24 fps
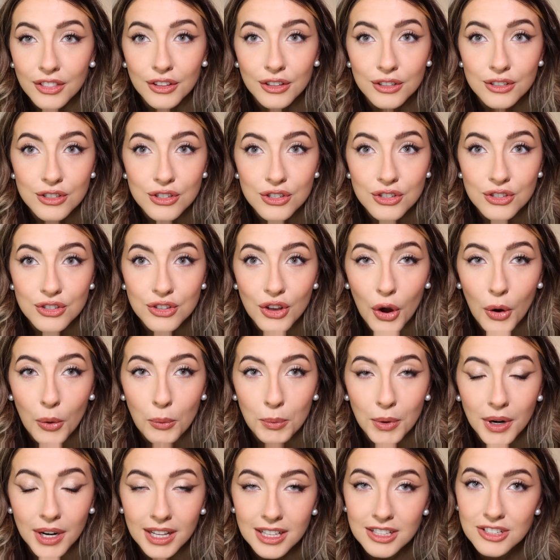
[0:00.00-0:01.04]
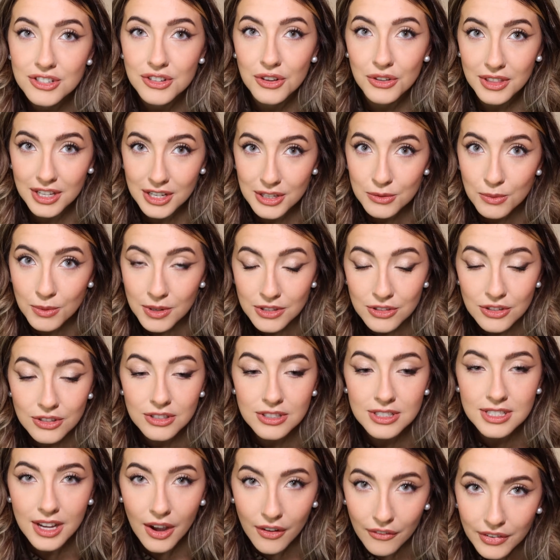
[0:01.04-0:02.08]
They're so pretty. So these ones are
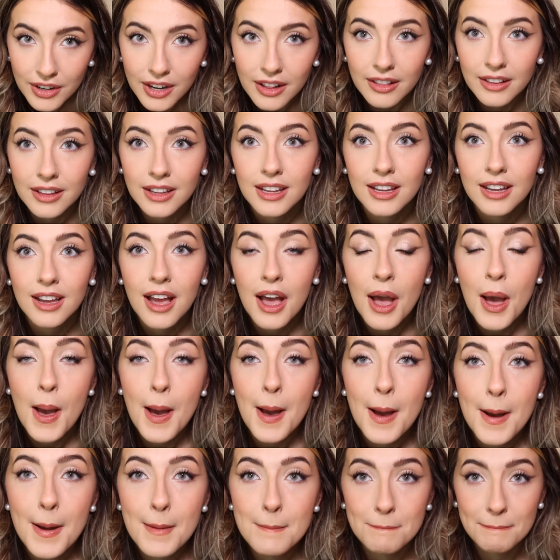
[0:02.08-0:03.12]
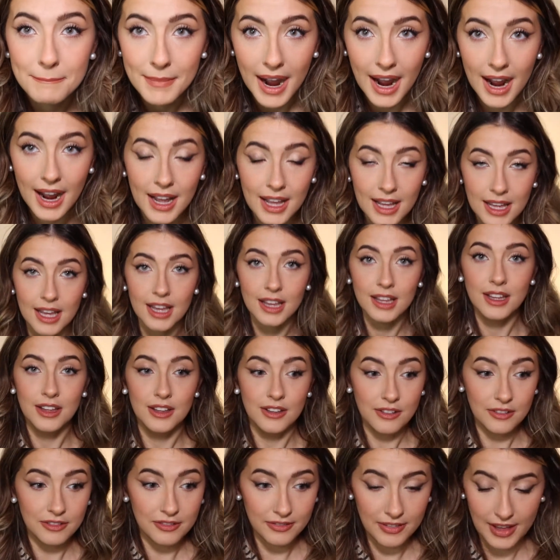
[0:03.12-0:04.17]
definitely my
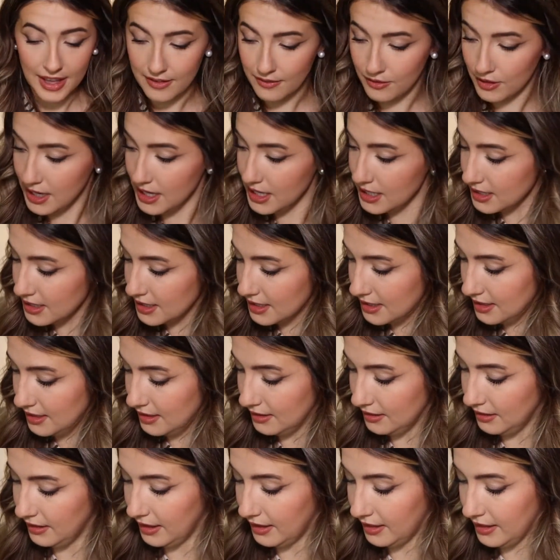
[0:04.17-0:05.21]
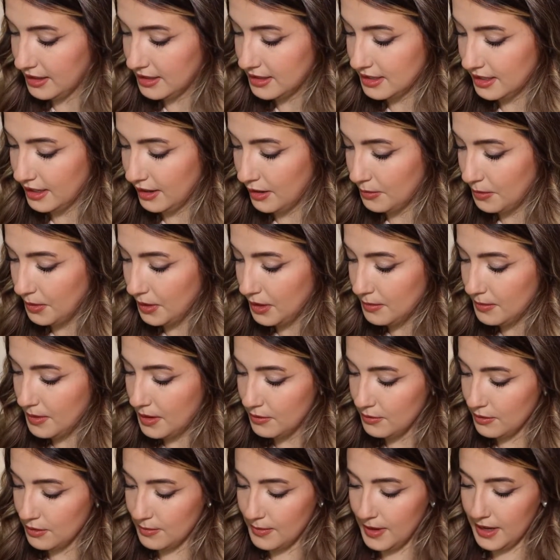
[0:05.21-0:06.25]
favorite. Like let's see, I'll put them on
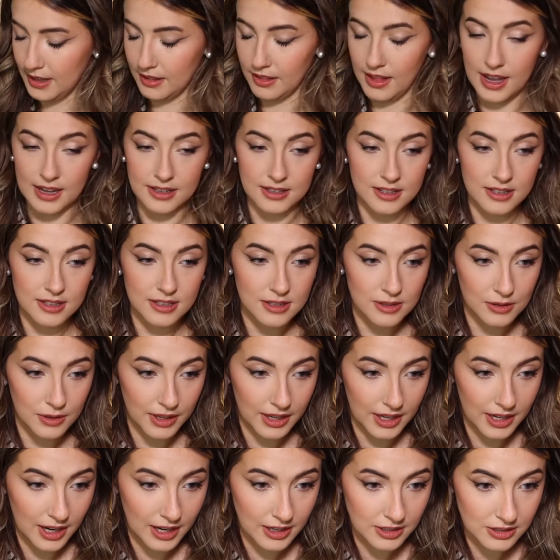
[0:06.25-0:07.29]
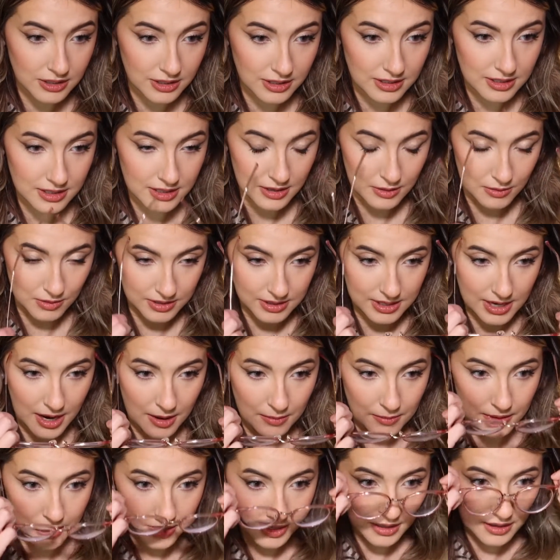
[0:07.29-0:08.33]
with my glasses so I can actually see what's
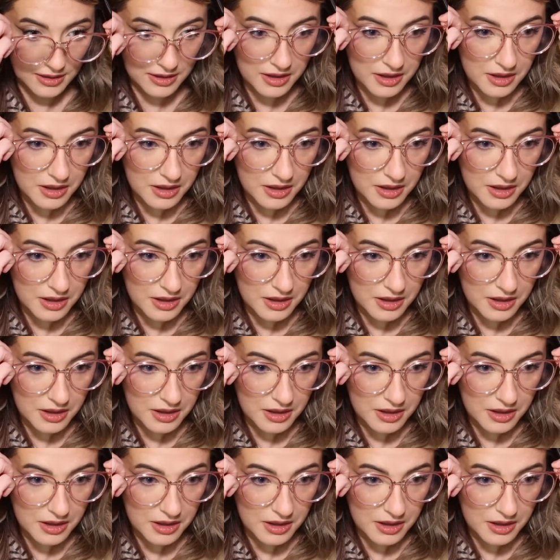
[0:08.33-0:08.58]
happening.